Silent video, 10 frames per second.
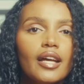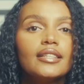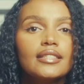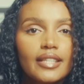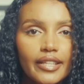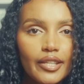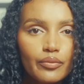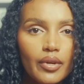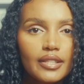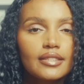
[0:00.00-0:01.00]
And the second
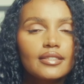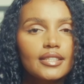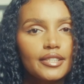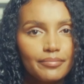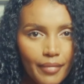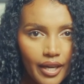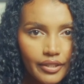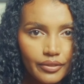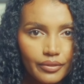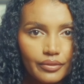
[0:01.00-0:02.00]
one is a
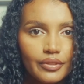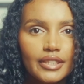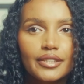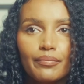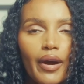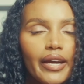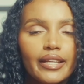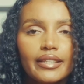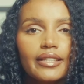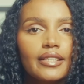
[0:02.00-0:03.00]
smile.
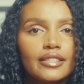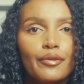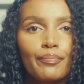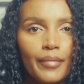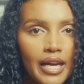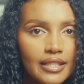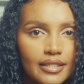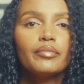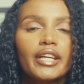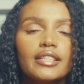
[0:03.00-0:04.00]
Smiling is a
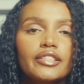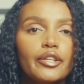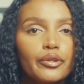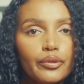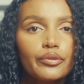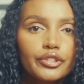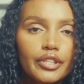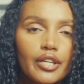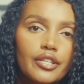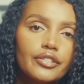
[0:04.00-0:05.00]
must. The
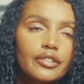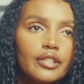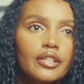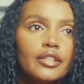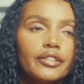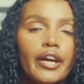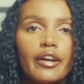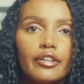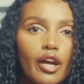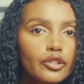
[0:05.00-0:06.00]
recruiters, they are
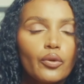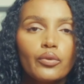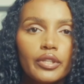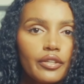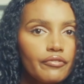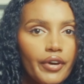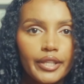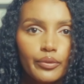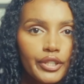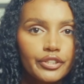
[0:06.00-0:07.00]
not only
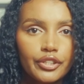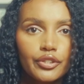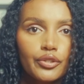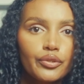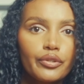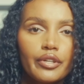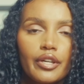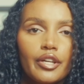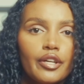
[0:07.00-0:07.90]
evaluating your